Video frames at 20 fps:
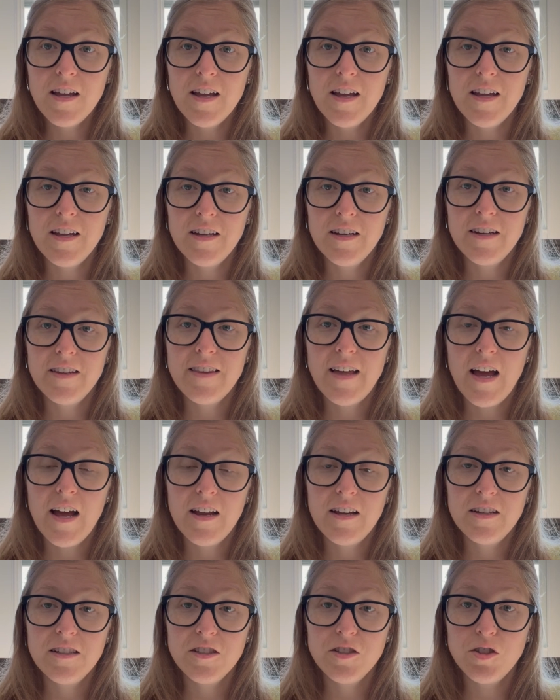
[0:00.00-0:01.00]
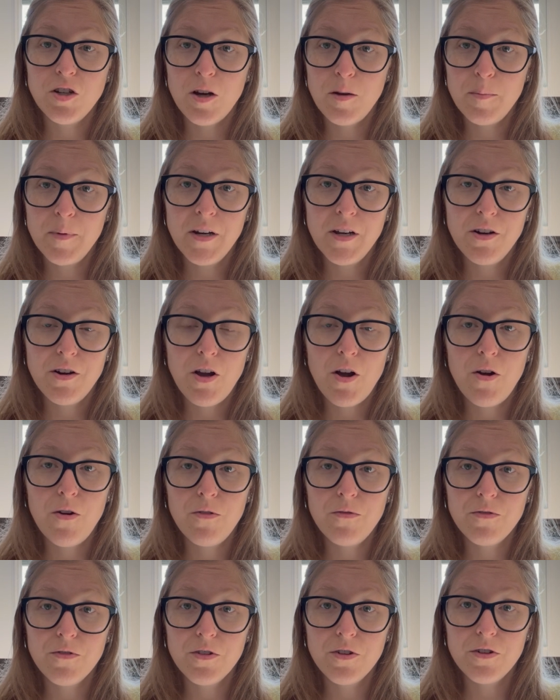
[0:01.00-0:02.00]
and that is dominant
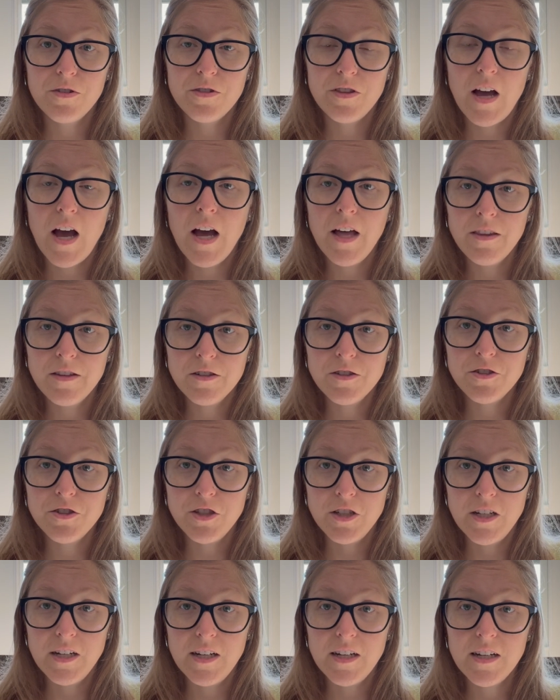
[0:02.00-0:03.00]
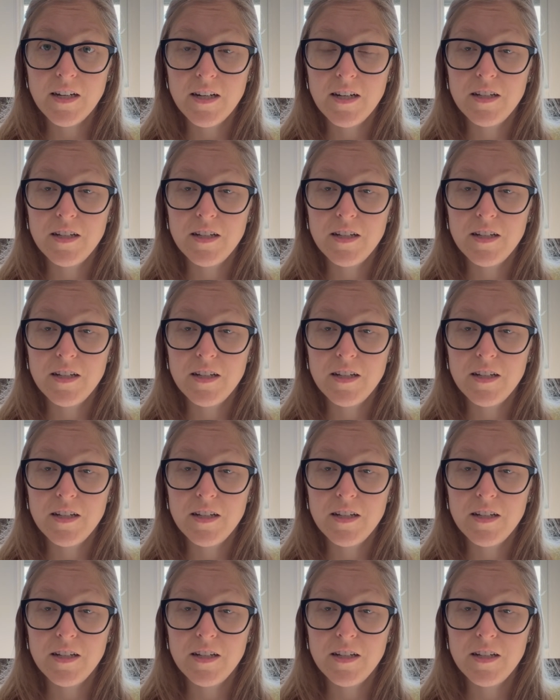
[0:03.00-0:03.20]
over the other gene.